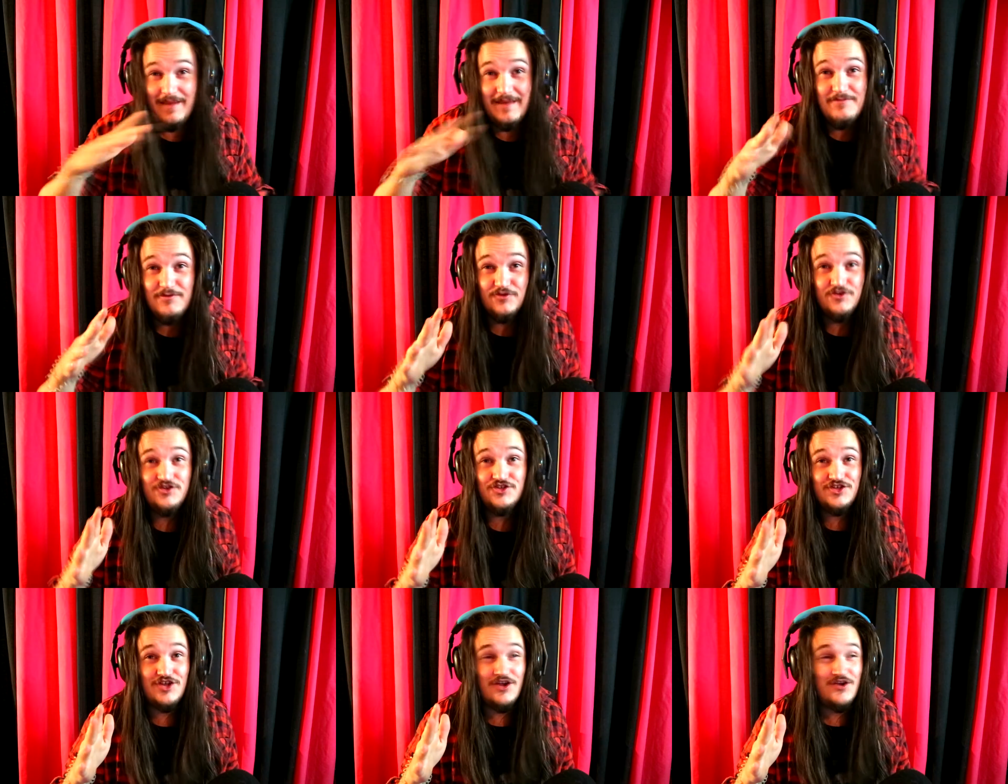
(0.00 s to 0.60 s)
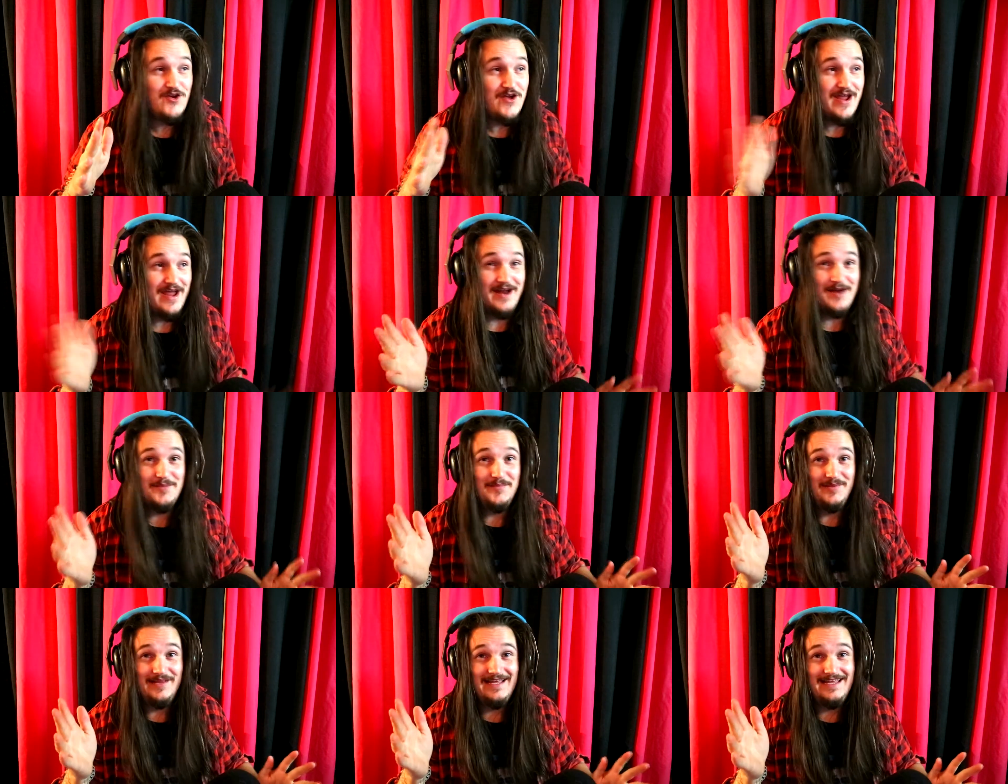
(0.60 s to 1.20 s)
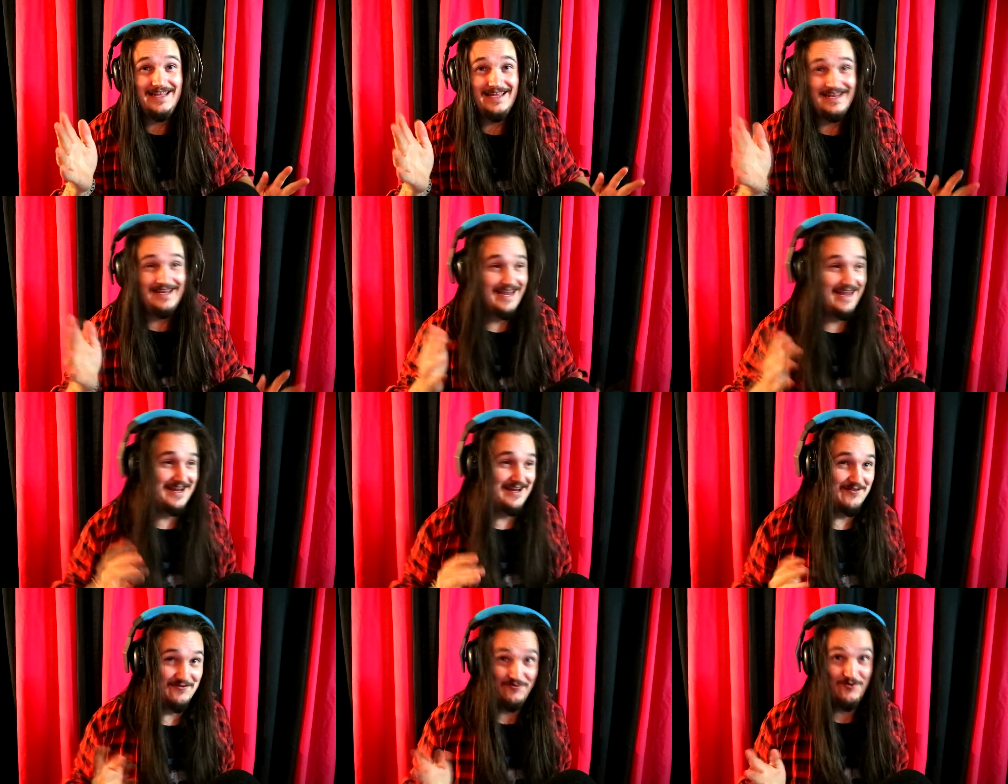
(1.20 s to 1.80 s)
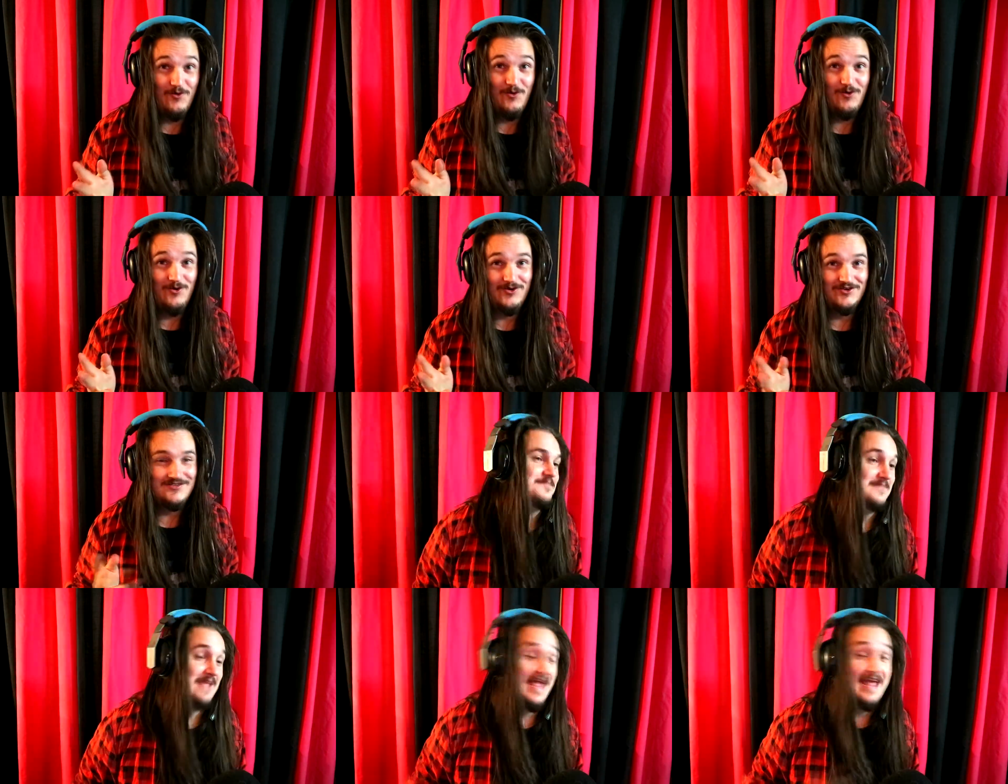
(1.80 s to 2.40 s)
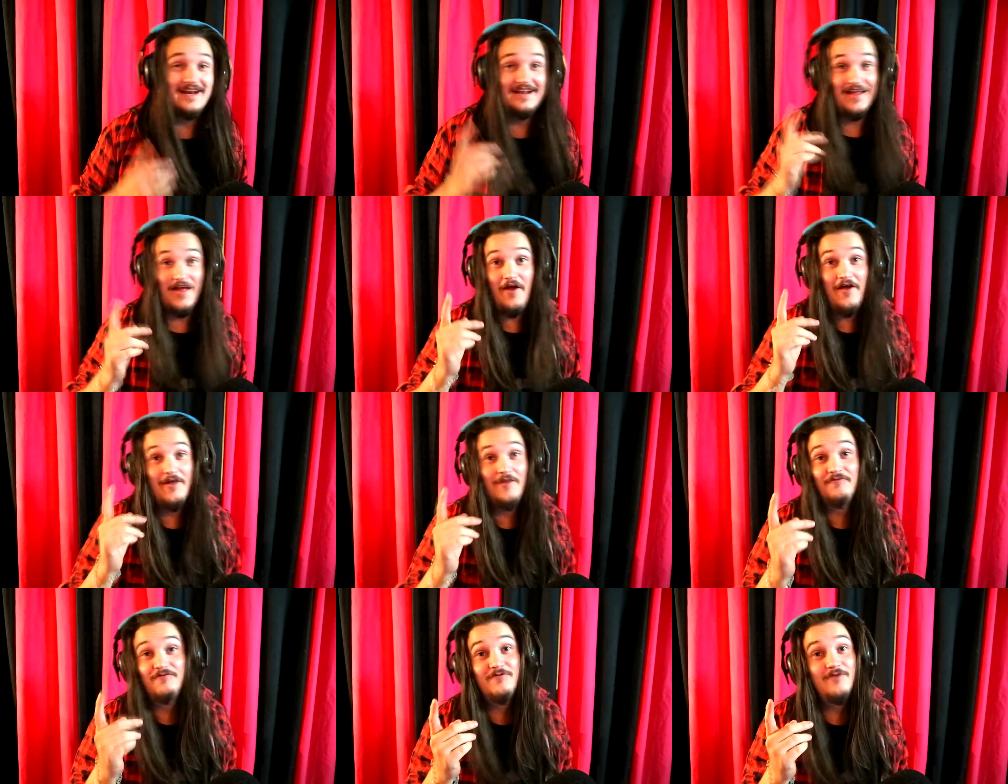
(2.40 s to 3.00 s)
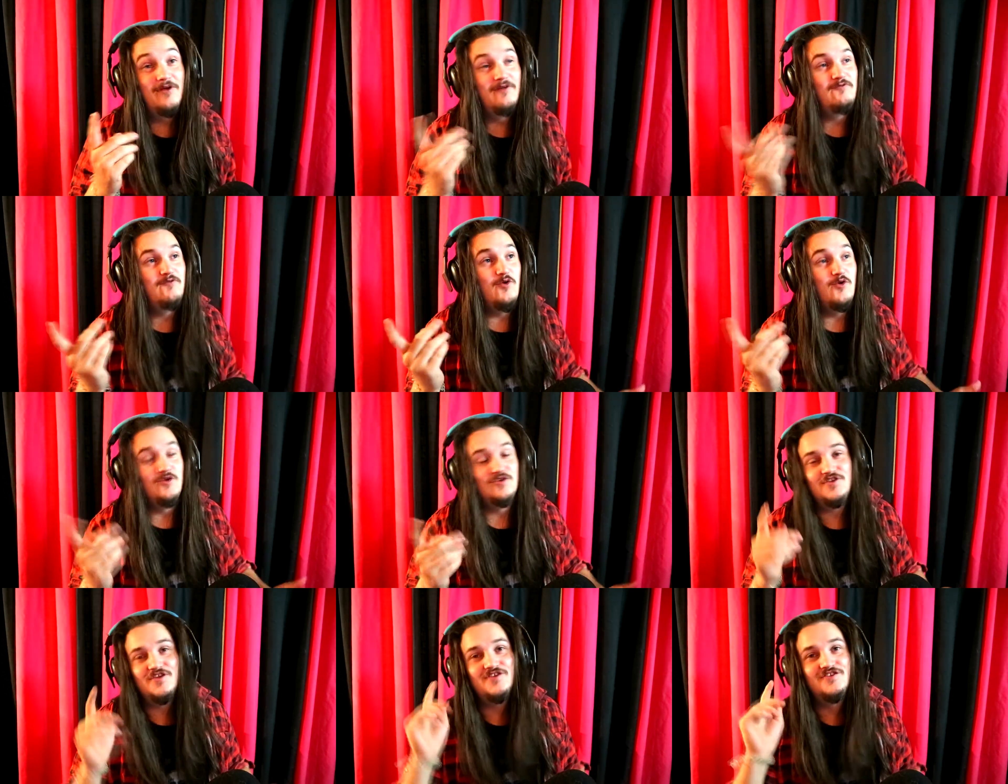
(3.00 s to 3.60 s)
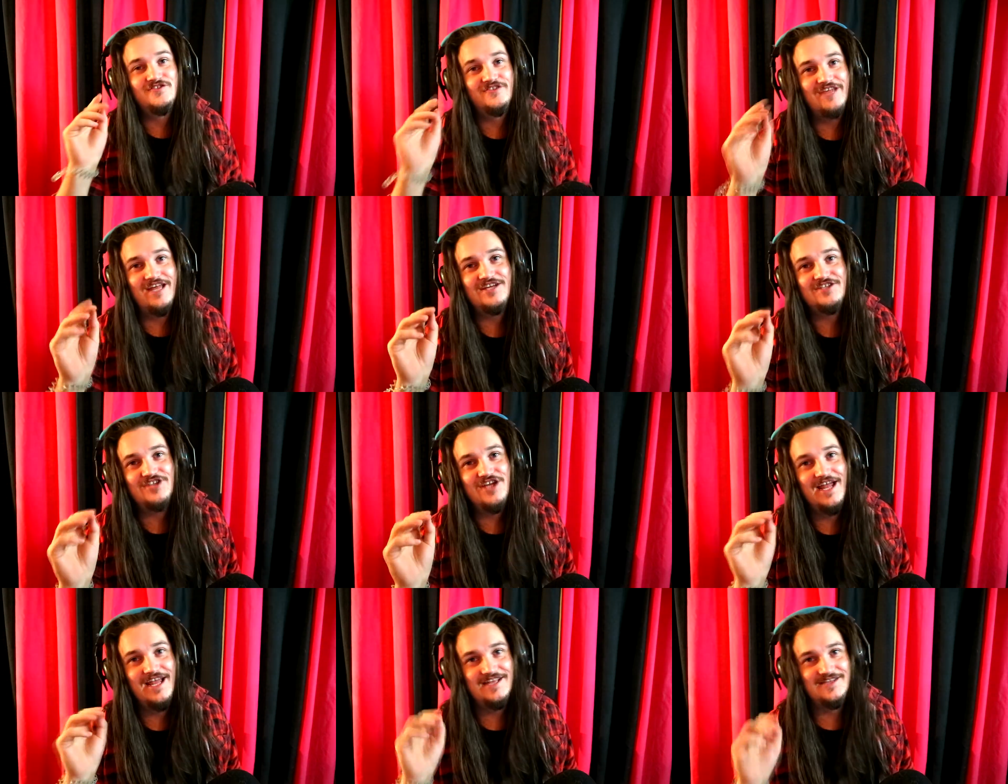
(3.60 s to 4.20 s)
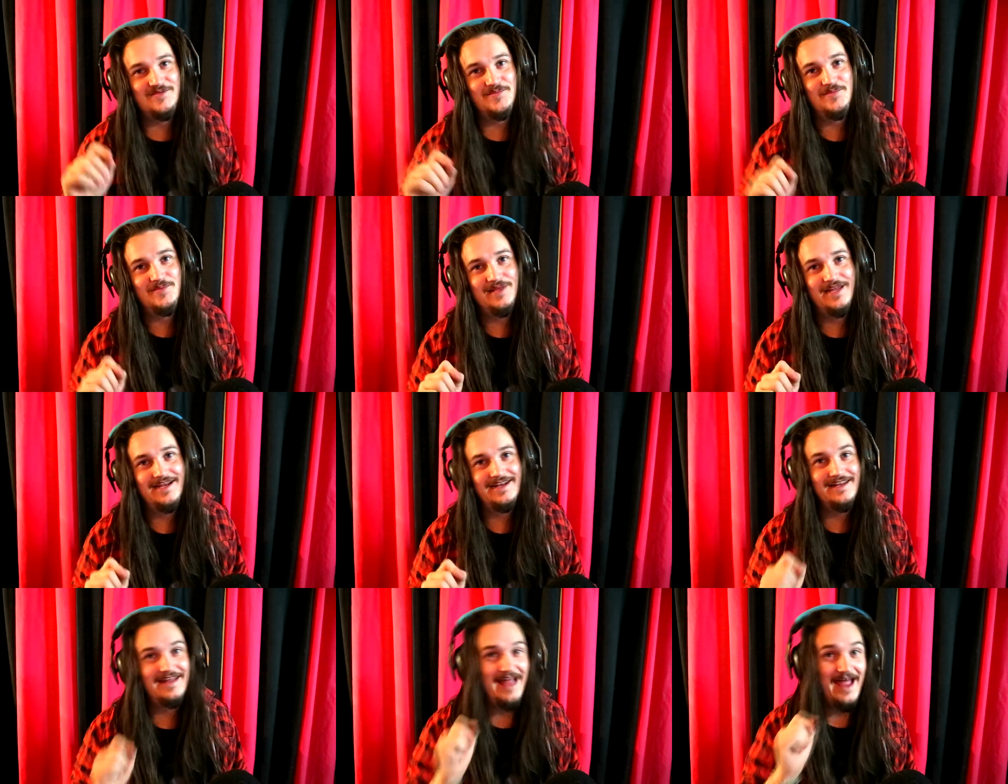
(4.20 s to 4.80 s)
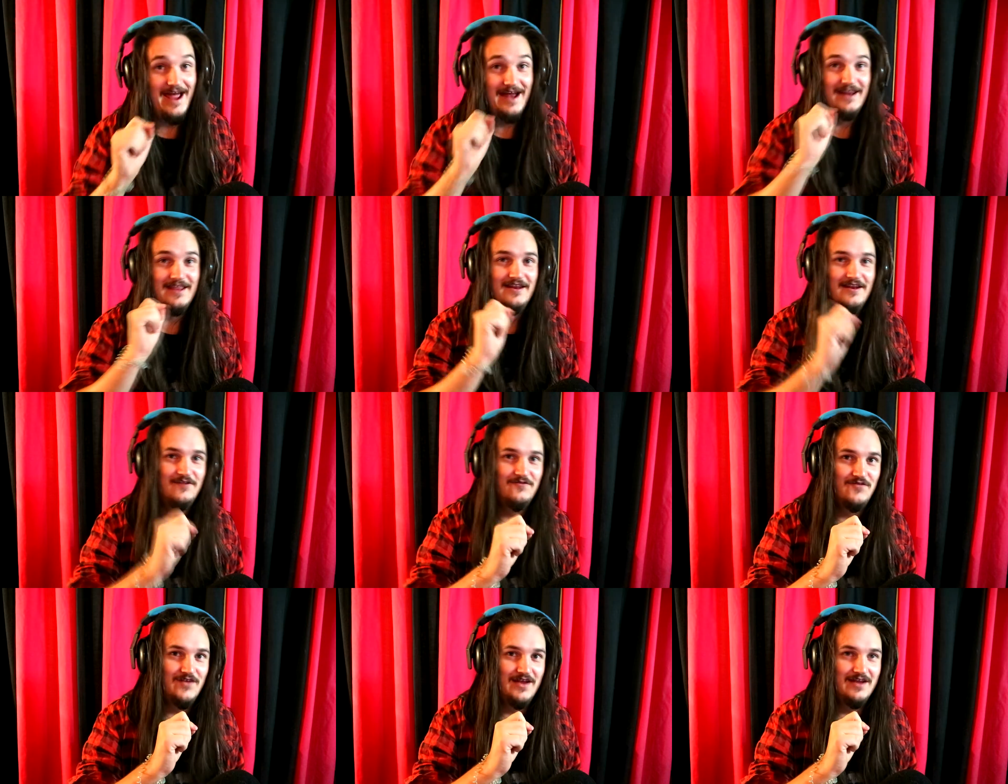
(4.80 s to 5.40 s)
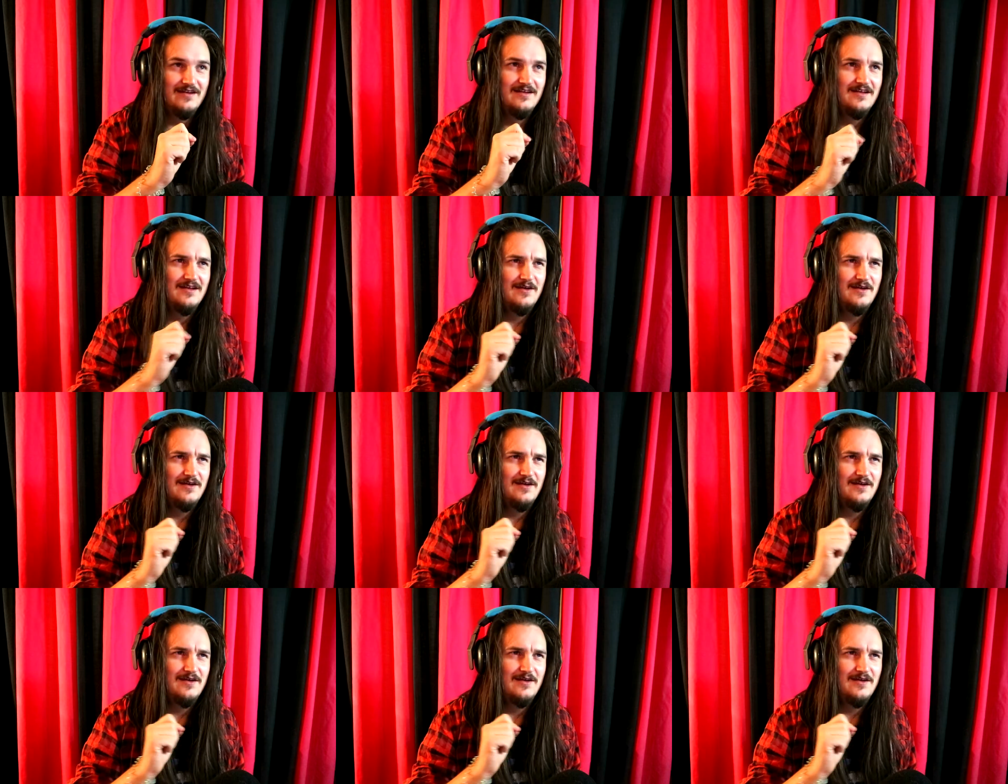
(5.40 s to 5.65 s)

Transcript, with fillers: People just don't know how to play it yet, of course. And of course, Sasha hasn't played it at an event.